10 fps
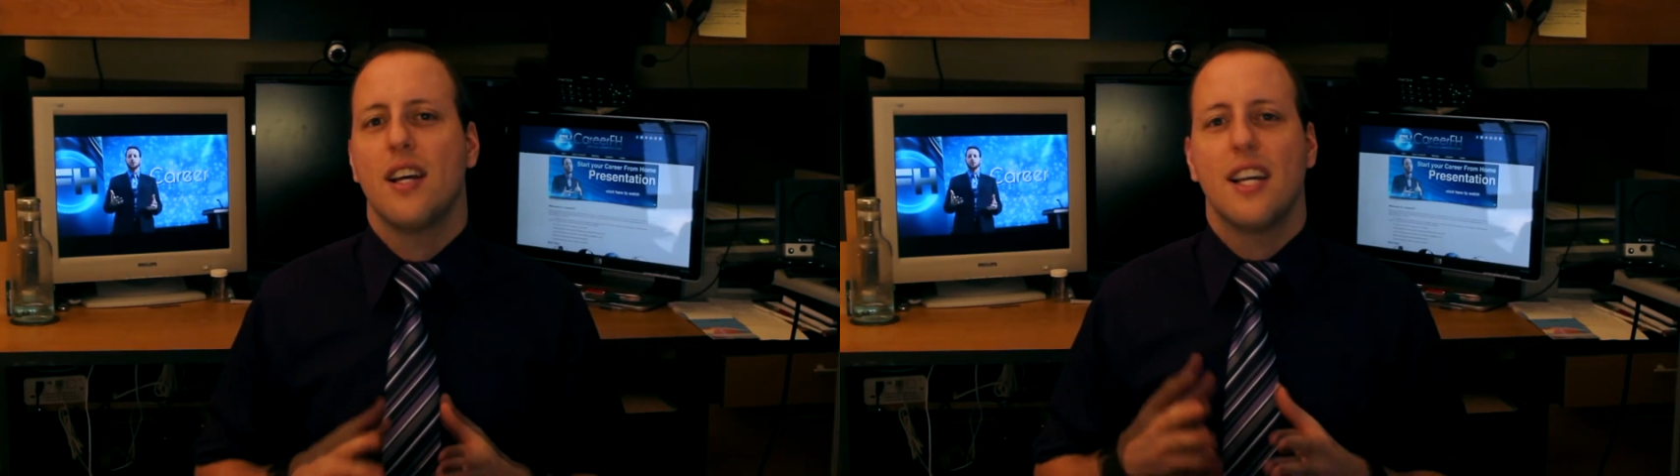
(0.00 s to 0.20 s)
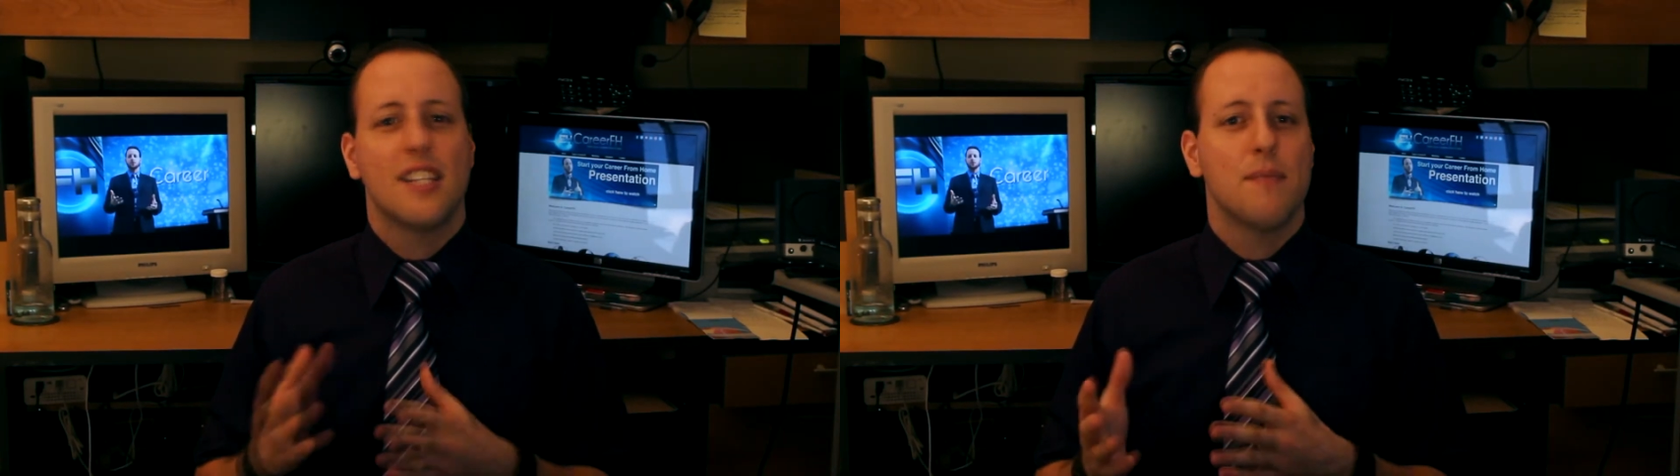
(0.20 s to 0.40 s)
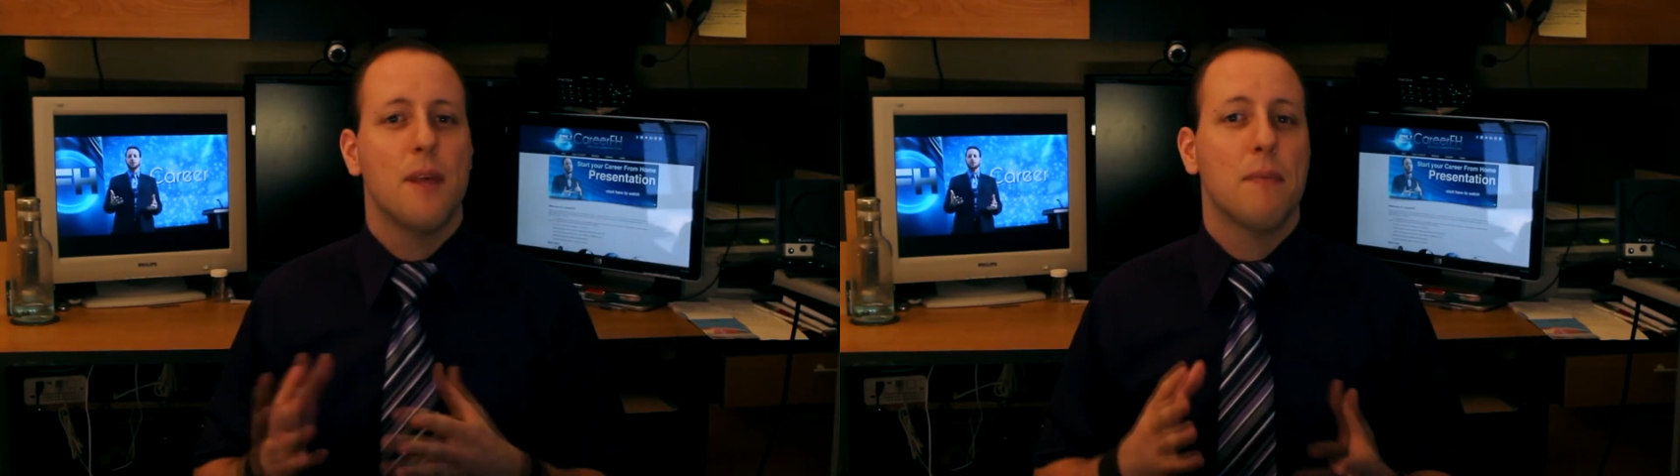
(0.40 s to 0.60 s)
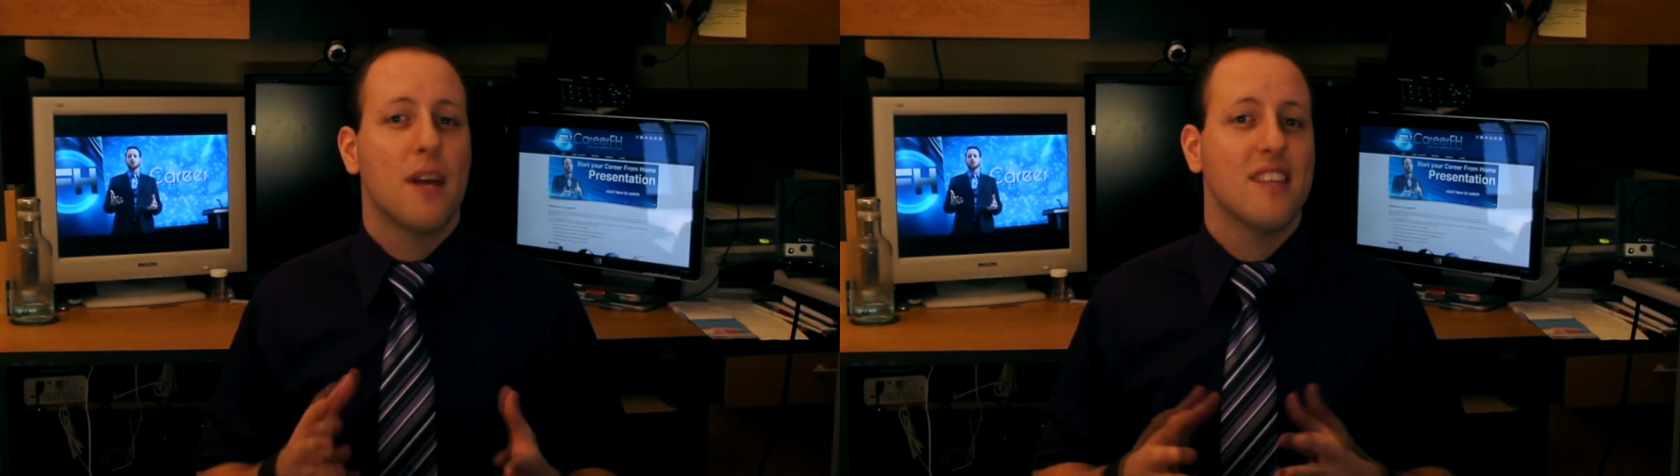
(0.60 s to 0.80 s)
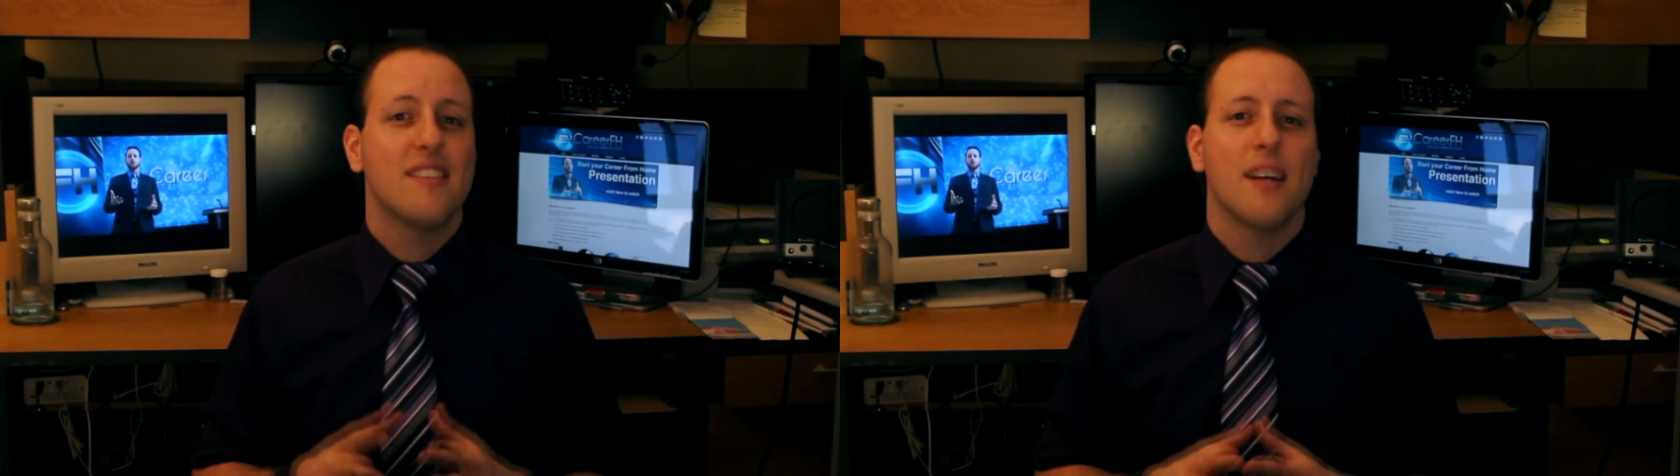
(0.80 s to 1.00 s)
It's made by
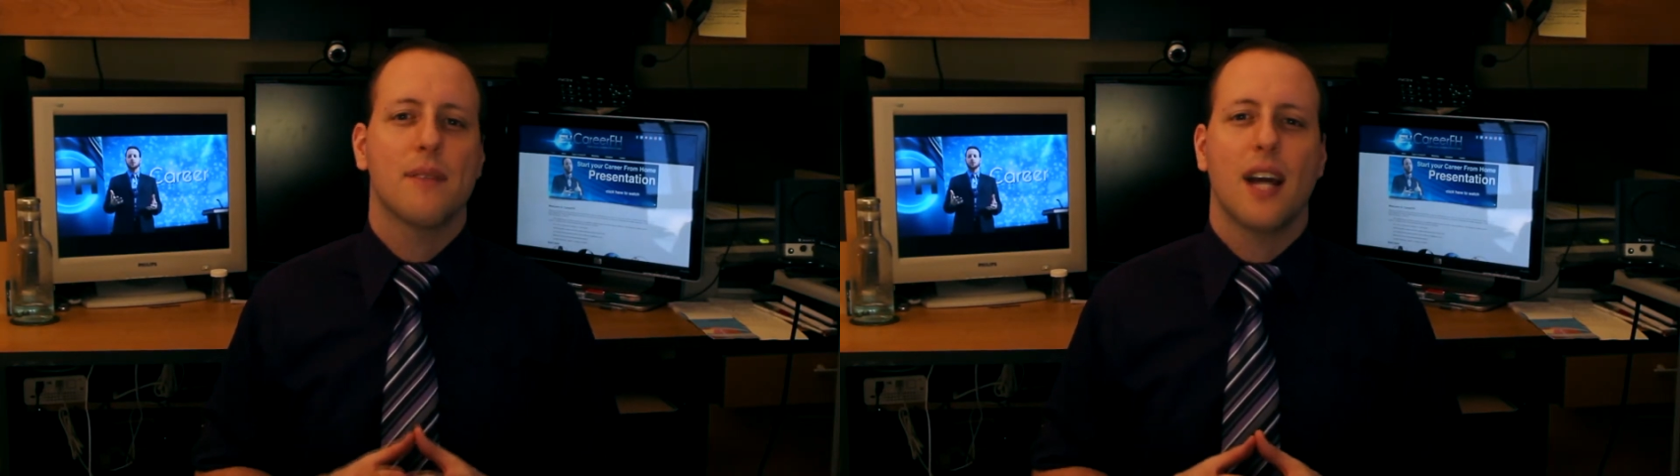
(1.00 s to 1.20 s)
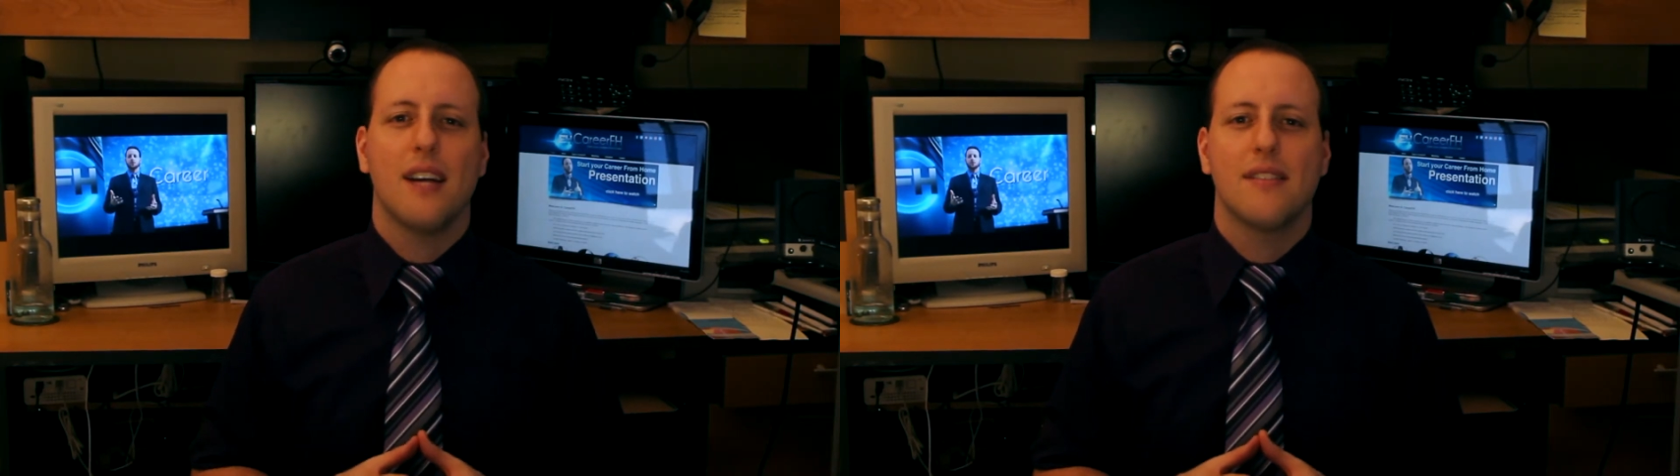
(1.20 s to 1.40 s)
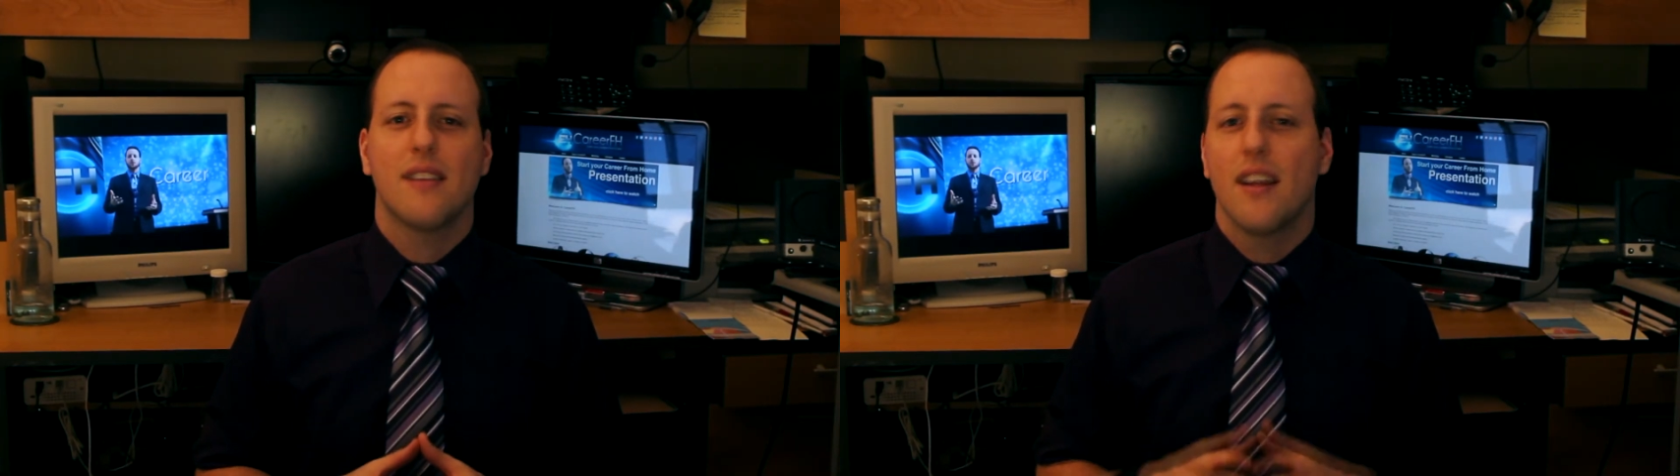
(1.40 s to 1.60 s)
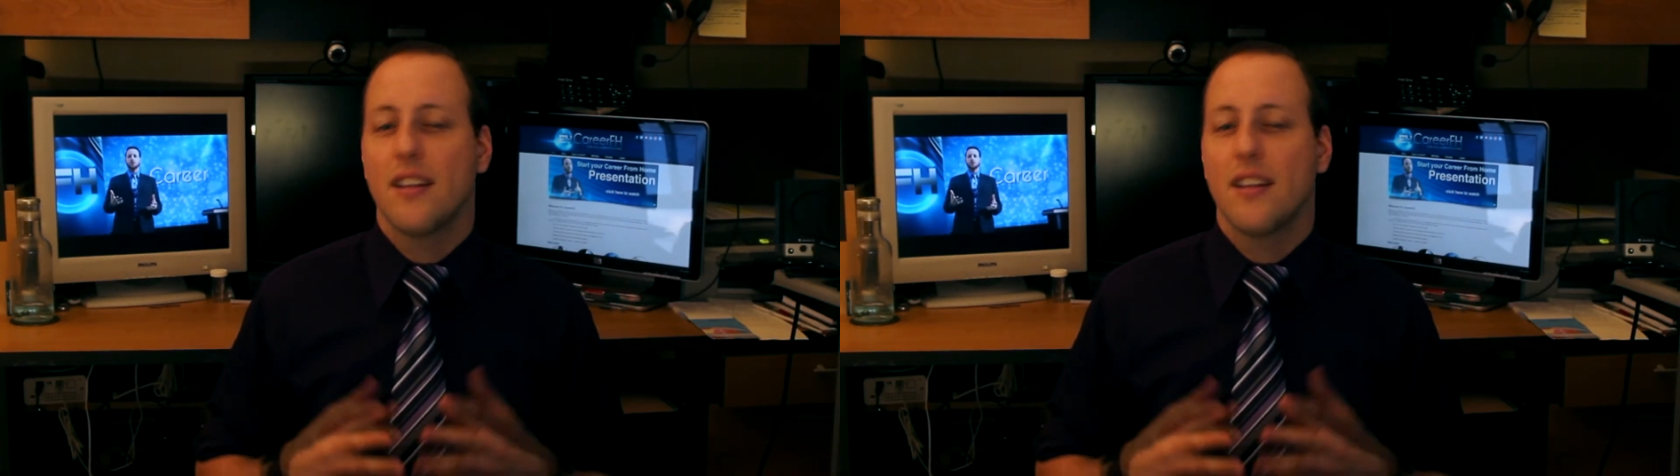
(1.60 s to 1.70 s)
the same guys.